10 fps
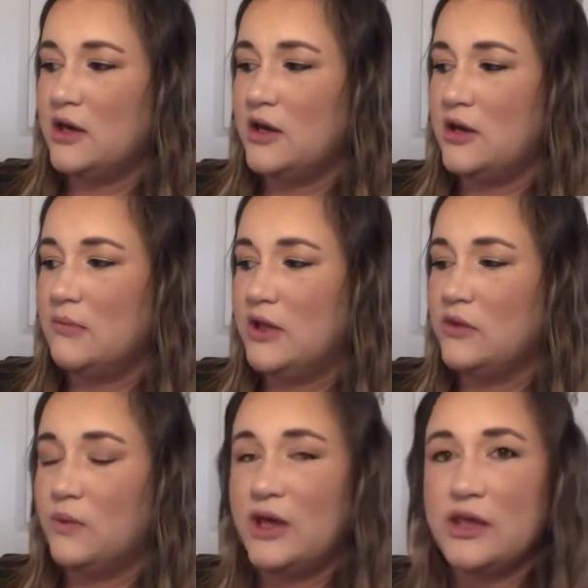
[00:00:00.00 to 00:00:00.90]
Um, and
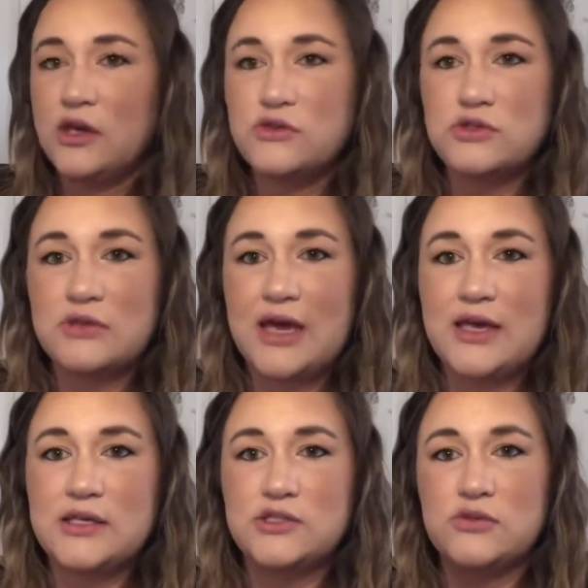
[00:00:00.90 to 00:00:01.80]
the way that you do
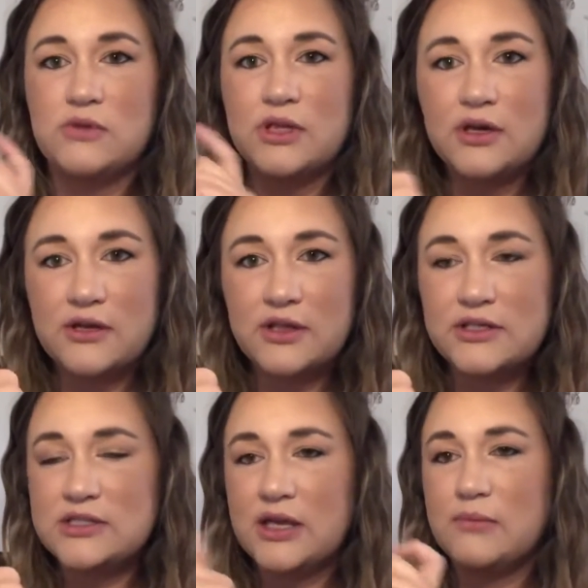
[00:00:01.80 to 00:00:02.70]
that is you click on the
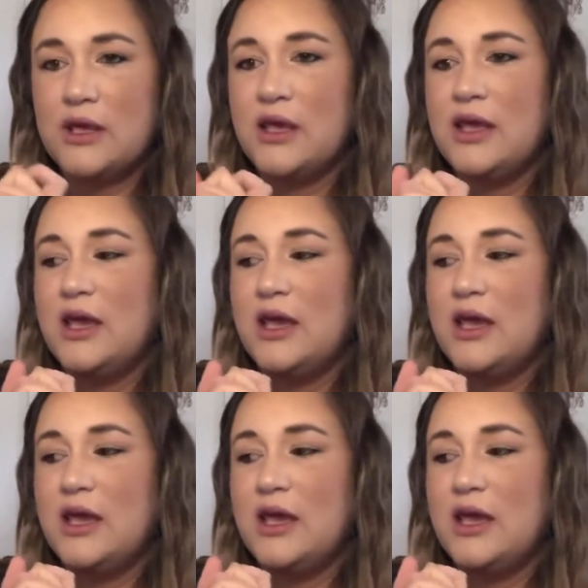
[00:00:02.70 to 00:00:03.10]
assignment